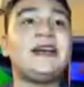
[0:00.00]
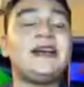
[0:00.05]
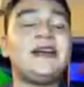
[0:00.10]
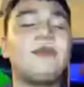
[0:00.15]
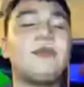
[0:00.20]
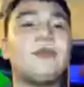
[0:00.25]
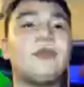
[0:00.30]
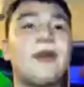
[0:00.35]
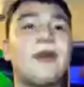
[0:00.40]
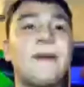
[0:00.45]

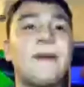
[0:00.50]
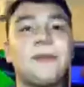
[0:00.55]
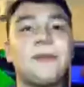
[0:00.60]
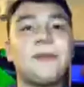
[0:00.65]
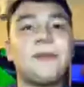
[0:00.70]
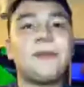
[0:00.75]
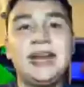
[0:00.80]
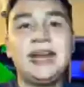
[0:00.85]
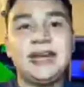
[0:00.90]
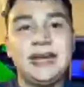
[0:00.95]

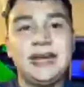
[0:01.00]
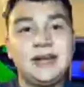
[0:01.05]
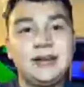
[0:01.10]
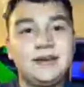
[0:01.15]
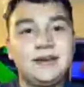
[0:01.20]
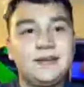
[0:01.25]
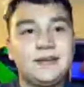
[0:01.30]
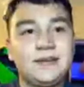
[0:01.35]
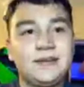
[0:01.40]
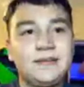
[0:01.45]
replicate
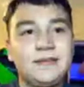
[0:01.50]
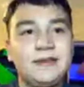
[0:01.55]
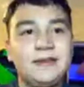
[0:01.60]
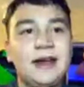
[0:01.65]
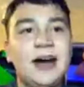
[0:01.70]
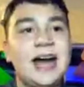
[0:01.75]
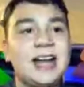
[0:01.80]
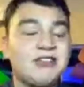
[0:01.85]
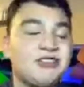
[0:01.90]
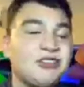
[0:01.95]
it,
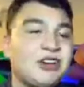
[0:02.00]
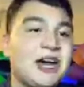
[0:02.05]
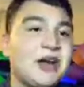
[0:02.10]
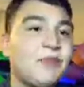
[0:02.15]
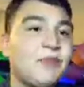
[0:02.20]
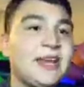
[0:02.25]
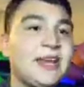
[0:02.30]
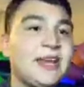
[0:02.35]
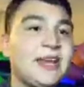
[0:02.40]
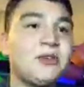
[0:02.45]
I
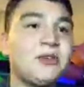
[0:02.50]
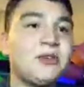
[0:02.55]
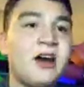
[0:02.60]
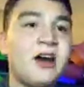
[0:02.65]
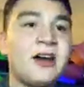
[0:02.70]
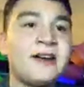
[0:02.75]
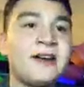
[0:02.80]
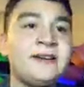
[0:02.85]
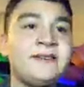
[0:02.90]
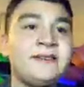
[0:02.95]
try way too
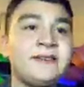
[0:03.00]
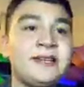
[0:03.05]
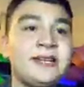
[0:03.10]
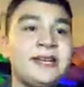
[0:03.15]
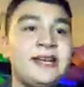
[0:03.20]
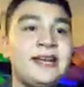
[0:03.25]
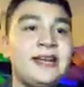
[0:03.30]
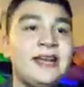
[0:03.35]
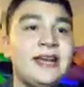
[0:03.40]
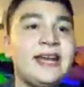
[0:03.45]
hard,
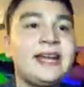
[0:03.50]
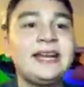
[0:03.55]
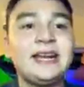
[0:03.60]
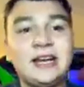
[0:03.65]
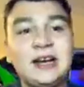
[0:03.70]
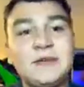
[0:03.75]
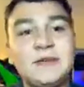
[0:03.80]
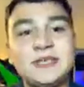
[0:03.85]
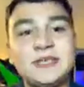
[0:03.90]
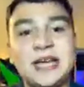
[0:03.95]
and
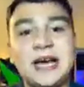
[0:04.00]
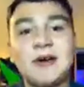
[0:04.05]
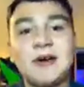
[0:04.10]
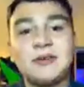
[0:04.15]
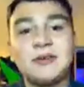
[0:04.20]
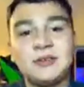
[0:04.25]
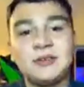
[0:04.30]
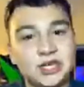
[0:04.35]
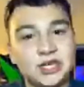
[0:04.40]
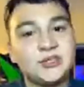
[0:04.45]
it comes
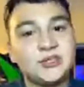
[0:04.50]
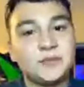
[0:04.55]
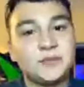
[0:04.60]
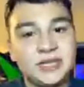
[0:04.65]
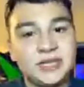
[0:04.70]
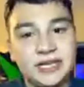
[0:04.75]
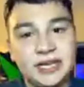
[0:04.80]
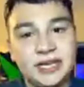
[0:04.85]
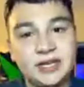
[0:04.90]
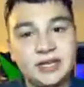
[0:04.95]
out just
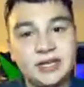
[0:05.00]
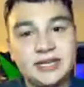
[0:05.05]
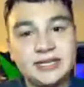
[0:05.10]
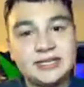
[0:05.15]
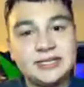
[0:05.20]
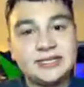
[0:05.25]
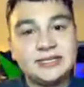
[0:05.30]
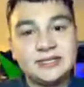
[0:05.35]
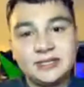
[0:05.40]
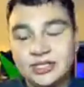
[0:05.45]

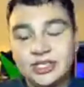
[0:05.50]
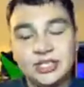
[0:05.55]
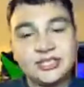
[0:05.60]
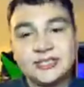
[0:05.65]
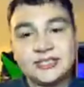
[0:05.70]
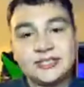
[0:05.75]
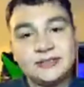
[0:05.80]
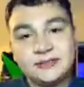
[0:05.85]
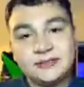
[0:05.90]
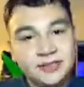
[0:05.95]
ridiculous,
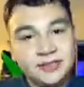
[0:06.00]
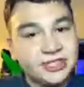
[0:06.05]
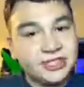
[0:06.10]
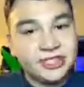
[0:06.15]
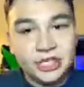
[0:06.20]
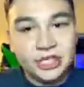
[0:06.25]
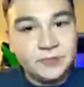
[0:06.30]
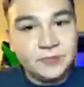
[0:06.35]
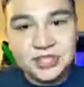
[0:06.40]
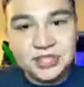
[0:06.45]
just
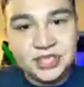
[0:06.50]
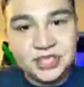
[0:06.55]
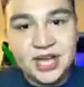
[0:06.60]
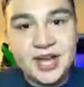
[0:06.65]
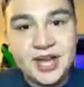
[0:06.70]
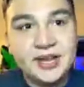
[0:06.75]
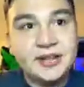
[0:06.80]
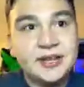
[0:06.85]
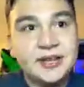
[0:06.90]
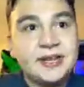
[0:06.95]
stupid
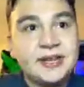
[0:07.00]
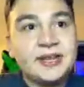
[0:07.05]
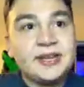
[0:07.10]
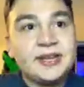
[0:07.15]
shit.